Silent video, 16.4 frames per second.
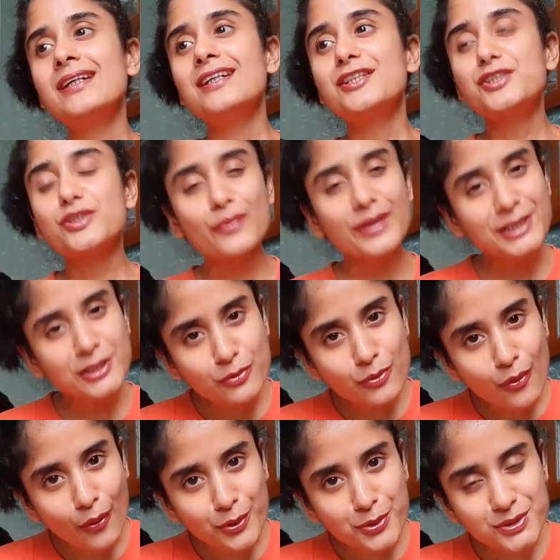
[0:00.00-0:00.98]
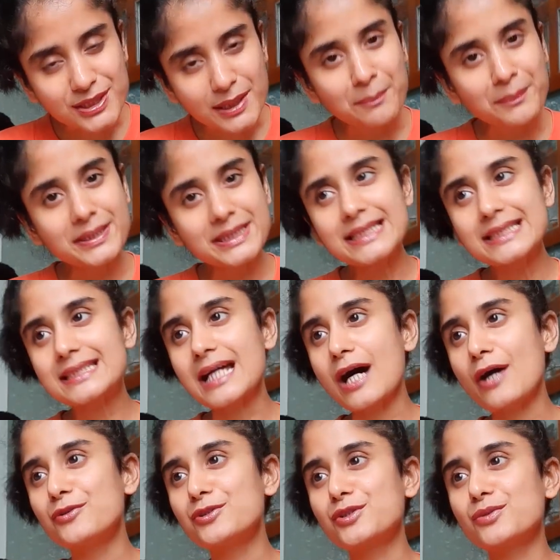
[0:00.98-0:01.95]
So when you go to somebody's
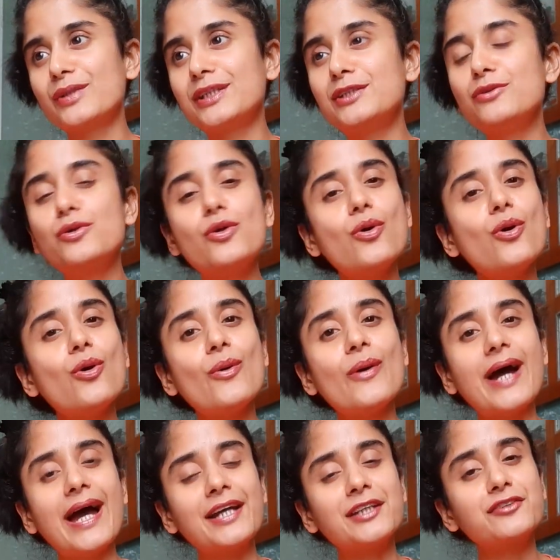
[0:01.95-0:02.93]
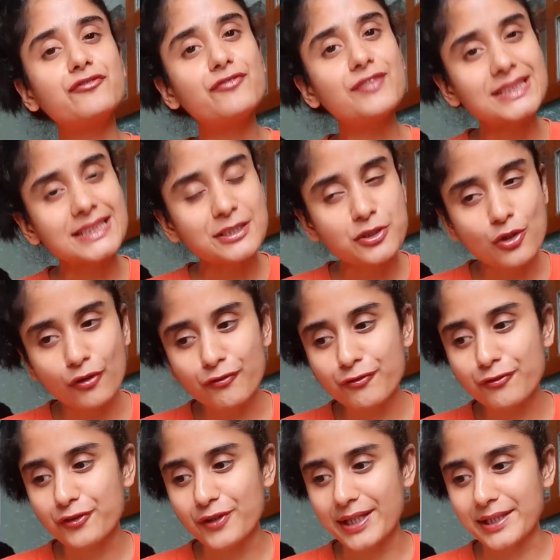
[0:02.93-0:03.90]
house, when you go and visit your
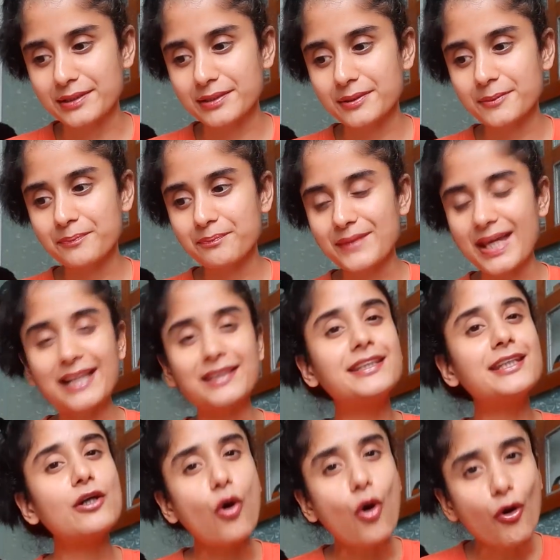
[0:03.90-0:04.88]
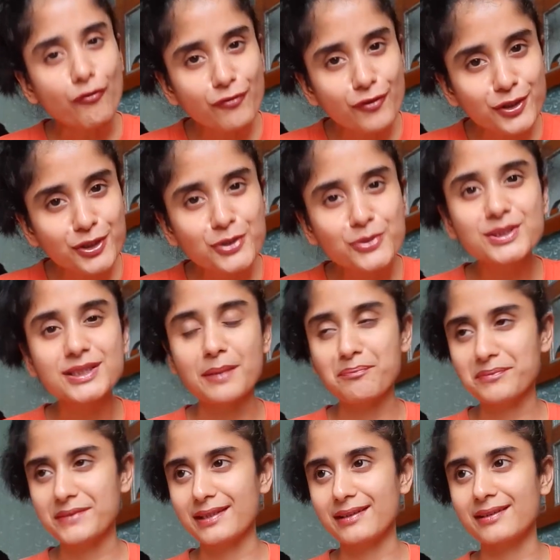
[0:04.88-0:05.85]
friend and they offer you
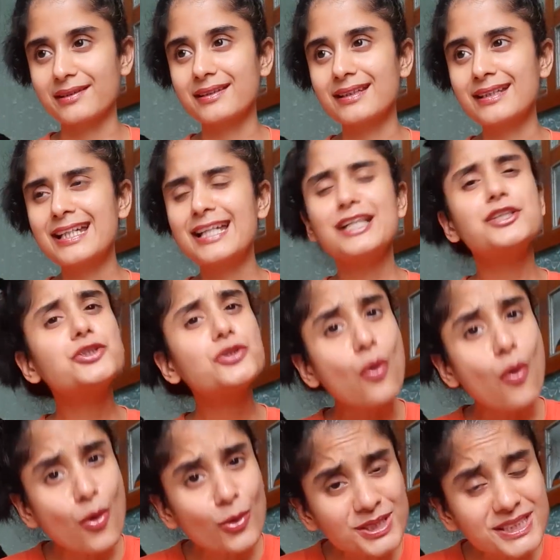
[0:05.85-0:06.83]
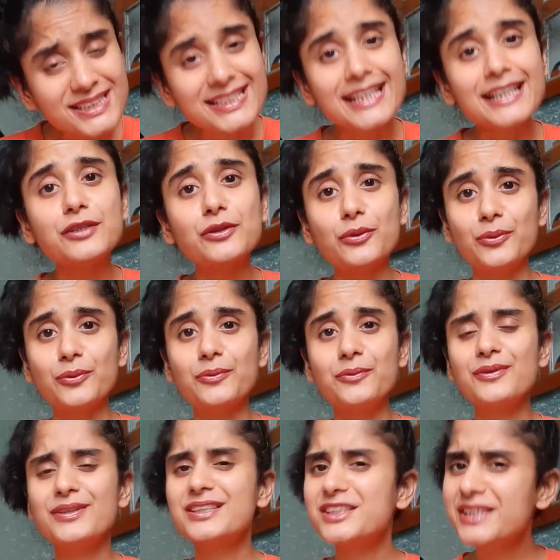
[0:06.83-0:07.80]
something, don't say no.
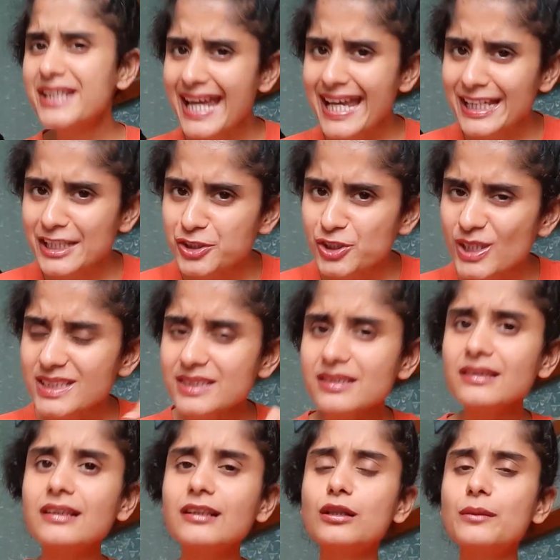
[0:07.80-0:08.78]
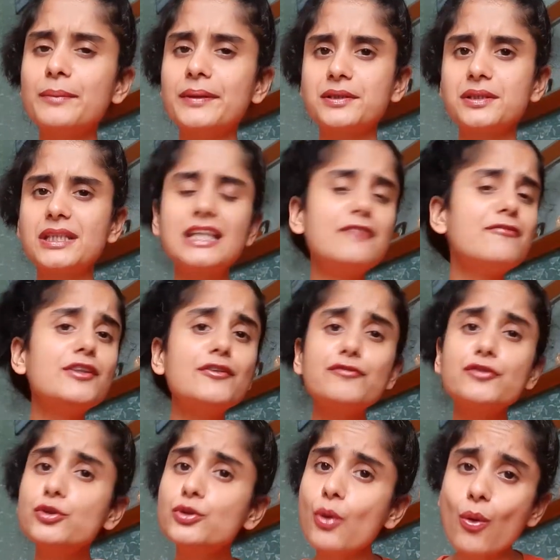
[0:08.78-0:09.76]
Take just a little bit. Even if
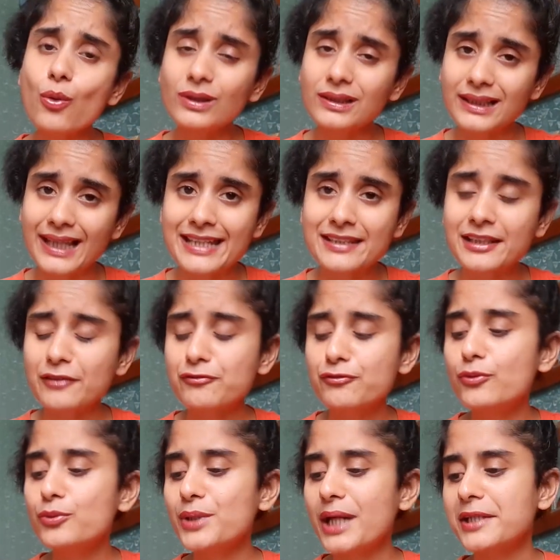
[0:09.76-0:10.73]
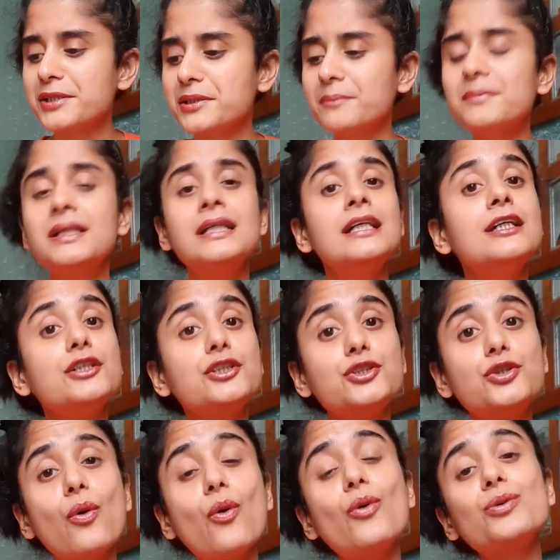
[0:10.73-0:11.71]
you don't like that food item,
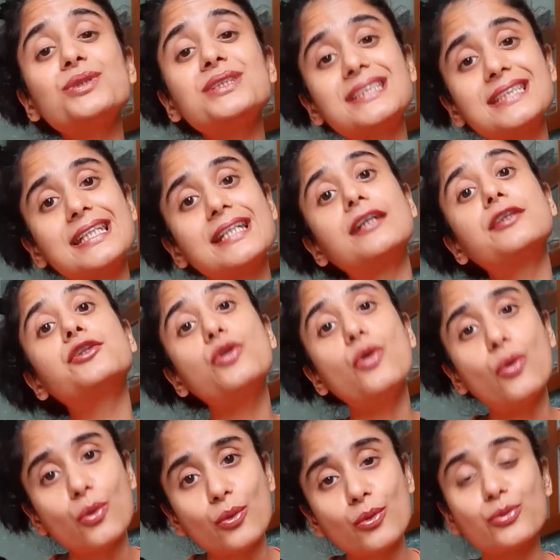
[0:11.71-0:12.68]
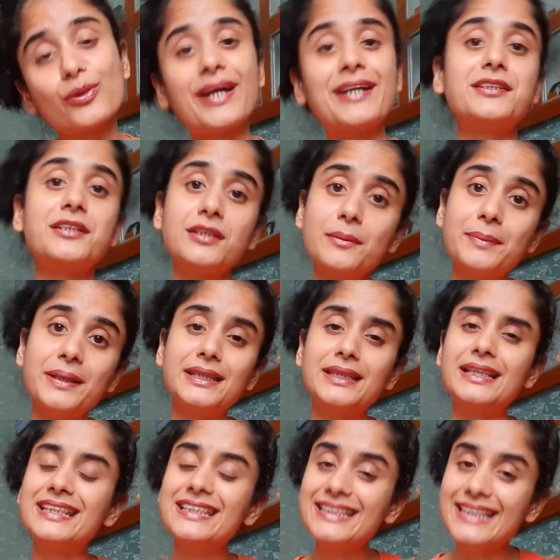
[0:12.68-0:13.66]
don't say a no right in the
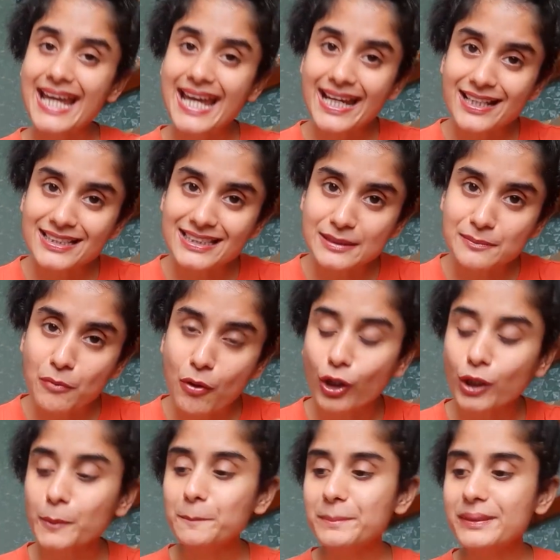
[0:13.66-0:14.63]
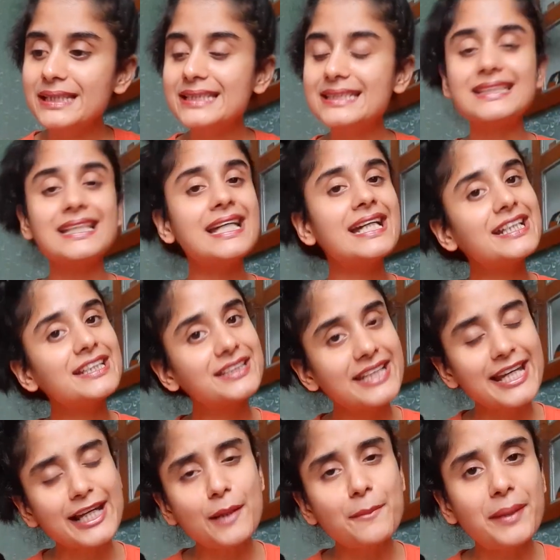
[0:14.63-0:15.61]
beginning. Take a small piece,
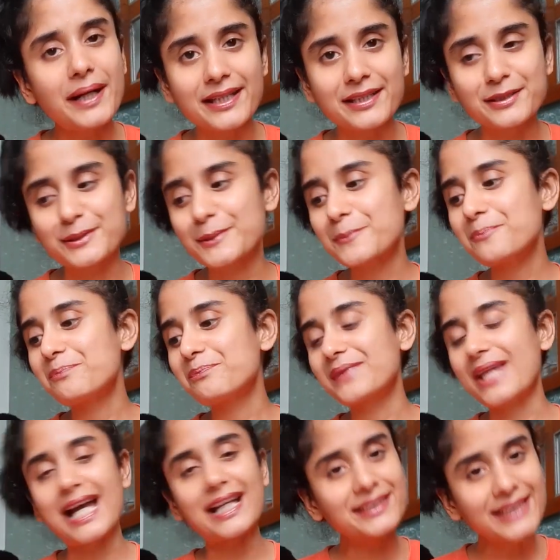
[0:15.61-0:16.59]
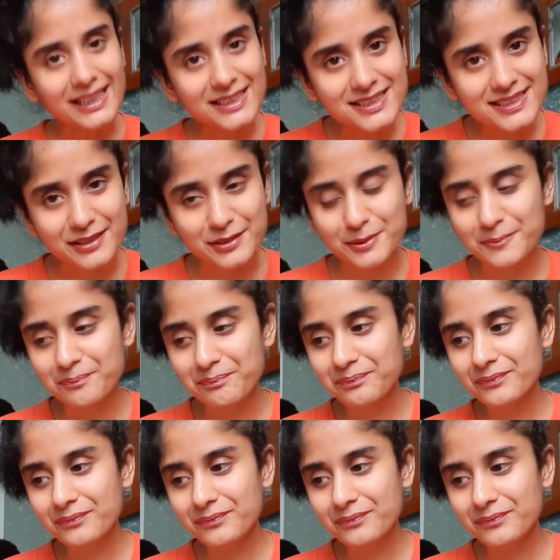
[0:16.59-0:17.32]
take a bite, and that's it.